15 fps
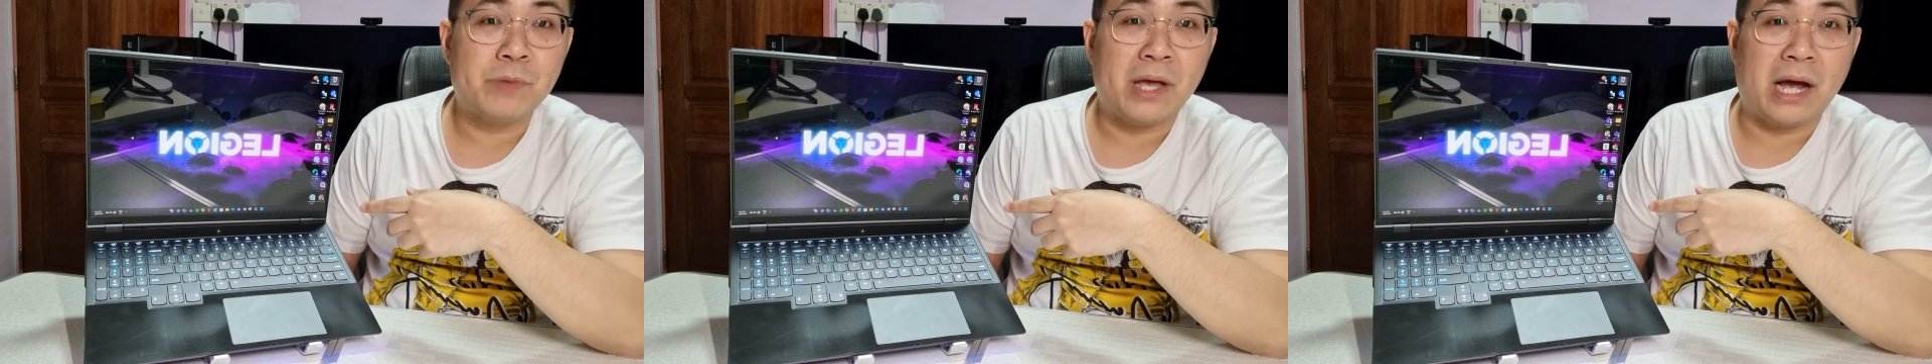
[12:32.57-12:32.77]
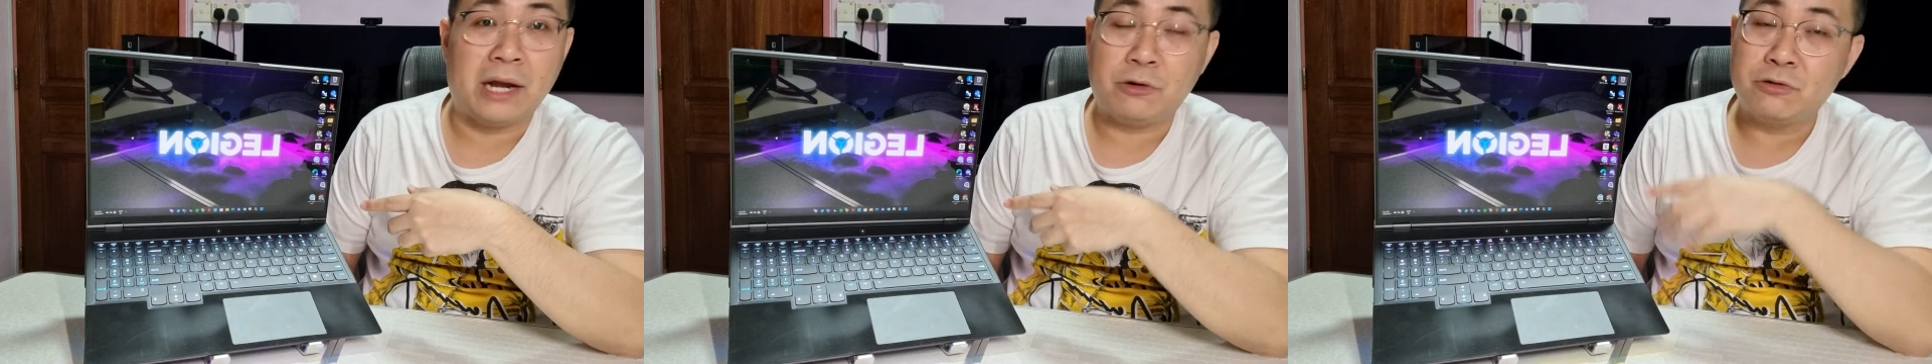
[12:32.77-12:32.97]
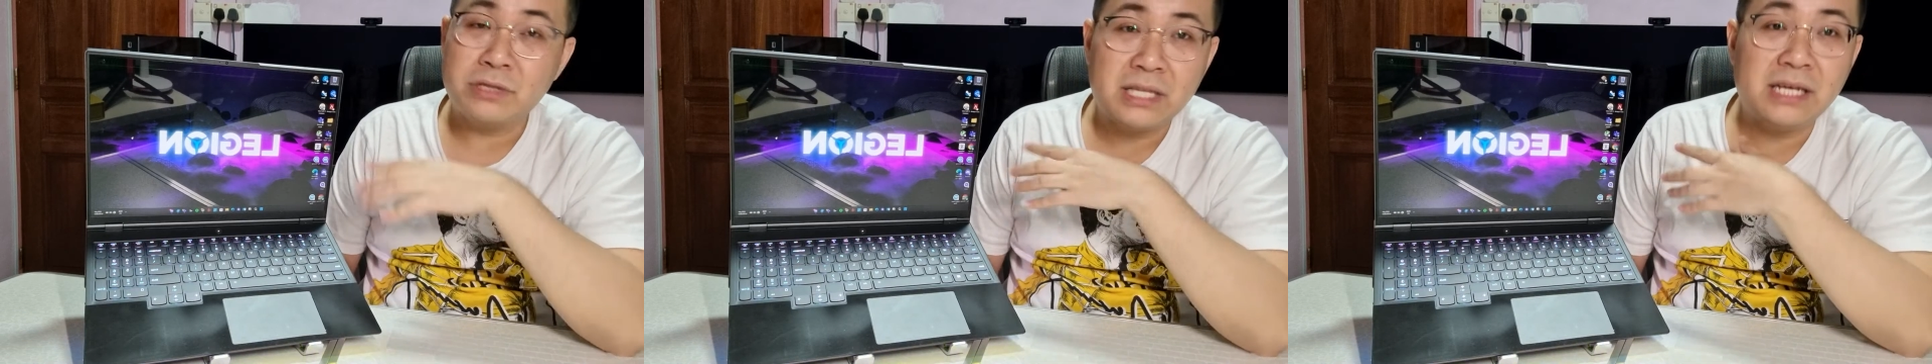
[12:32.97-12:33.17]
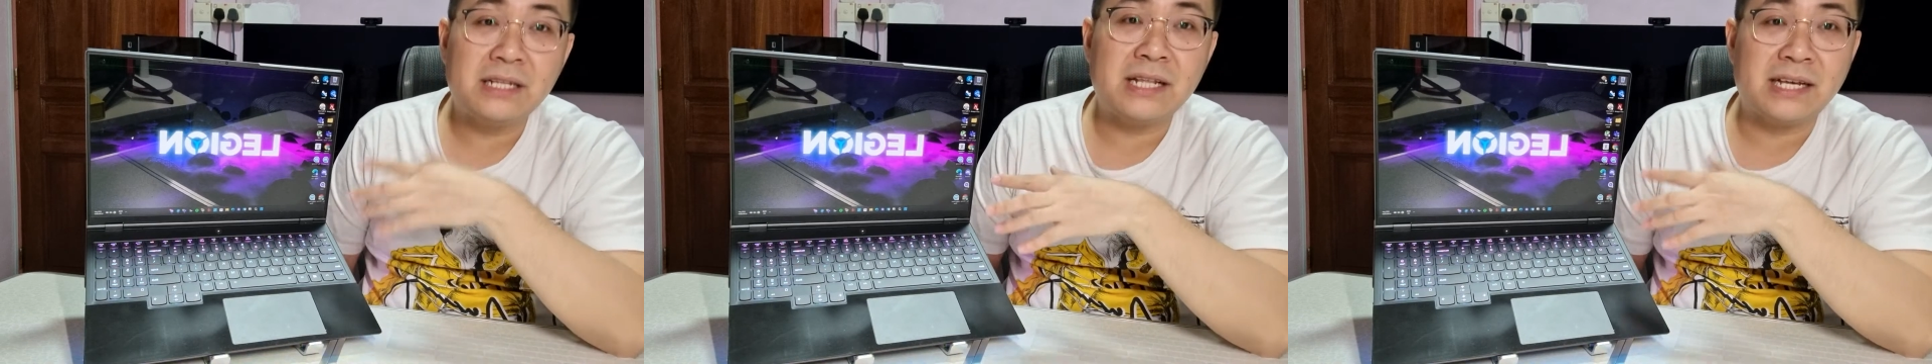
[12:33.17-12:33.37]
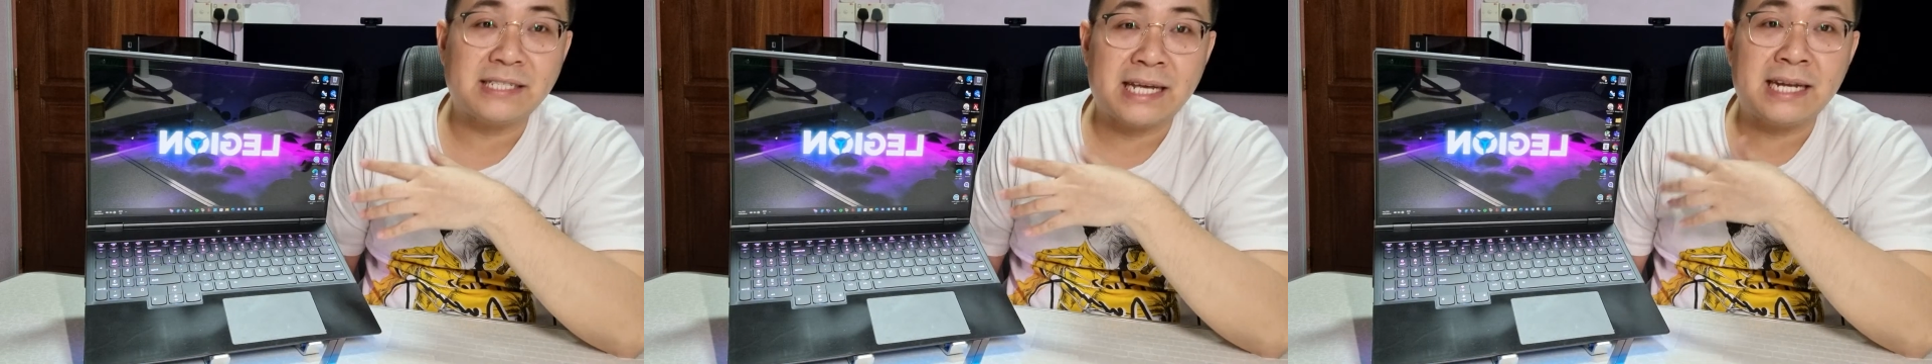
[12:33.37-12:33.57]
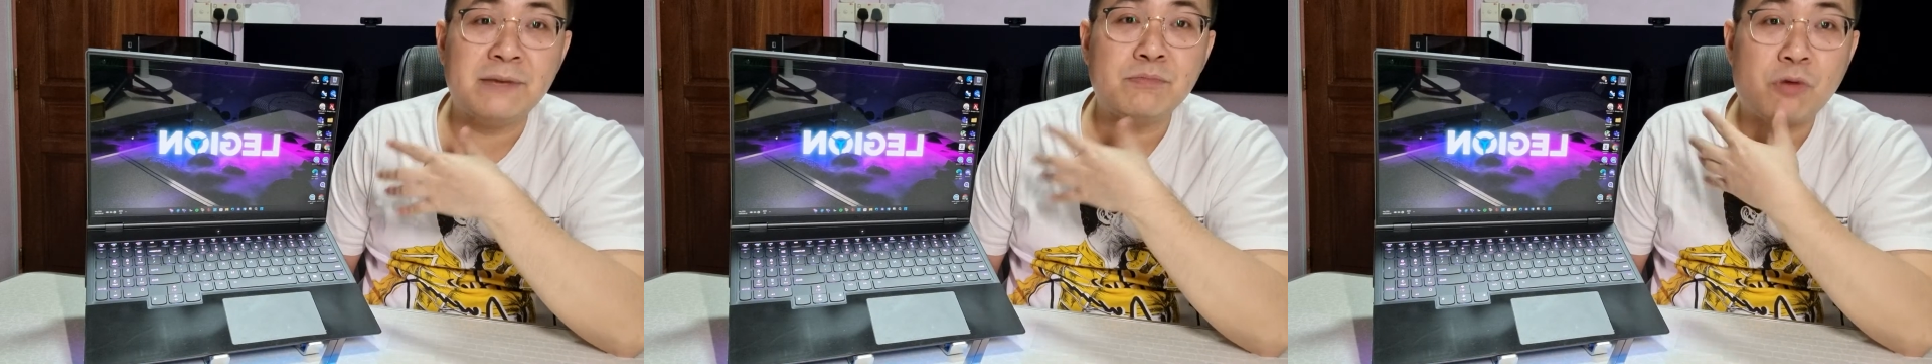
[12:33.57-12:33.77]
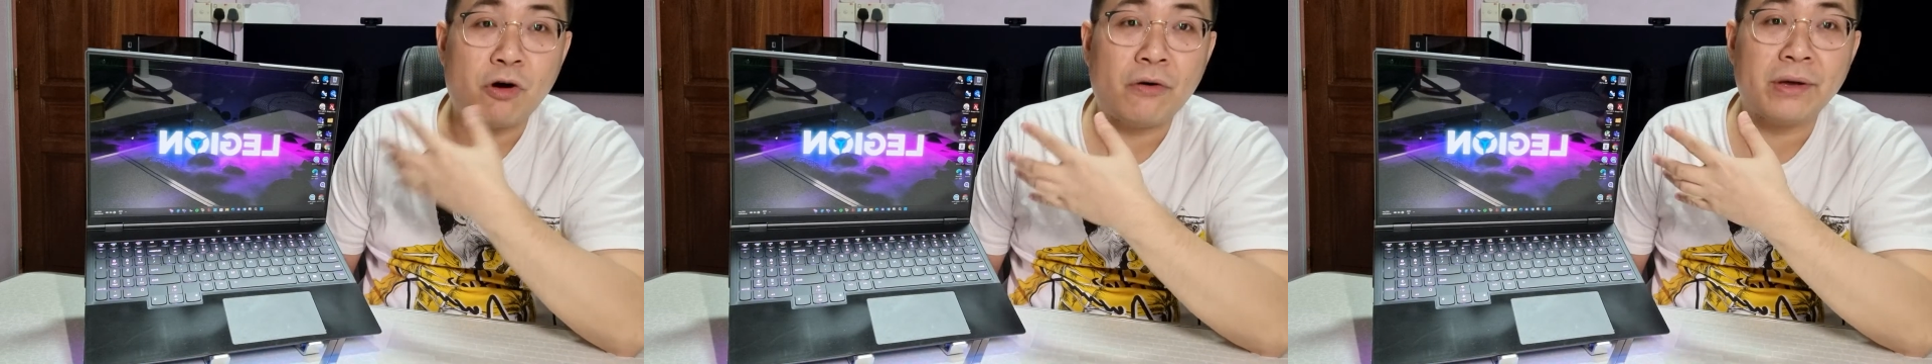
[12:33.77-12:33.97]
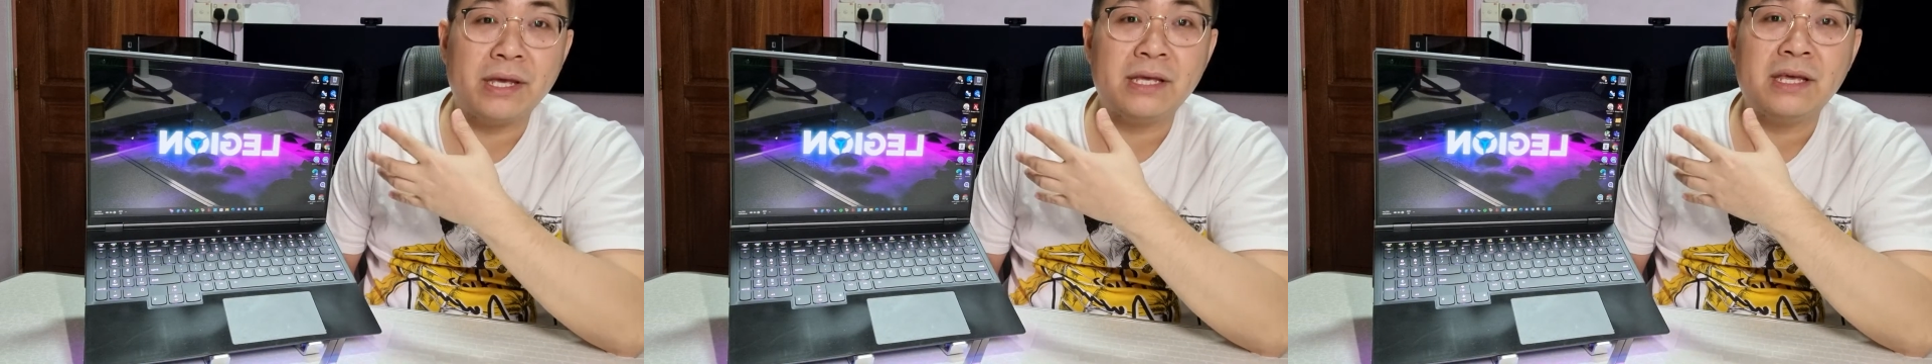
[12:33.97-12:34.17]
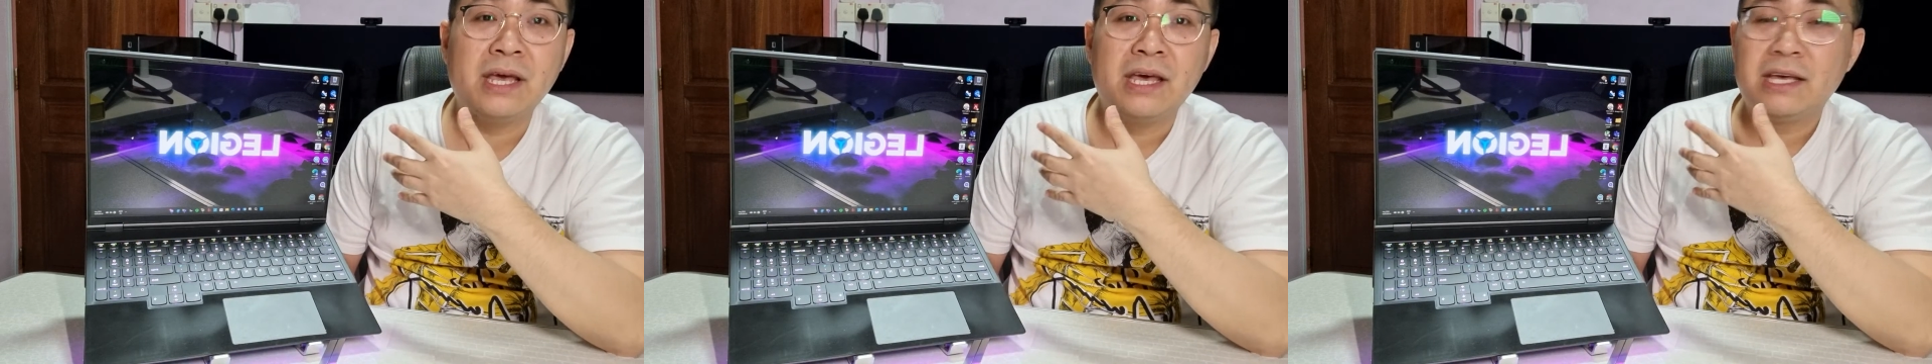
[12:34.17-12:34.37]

I don't think there's any point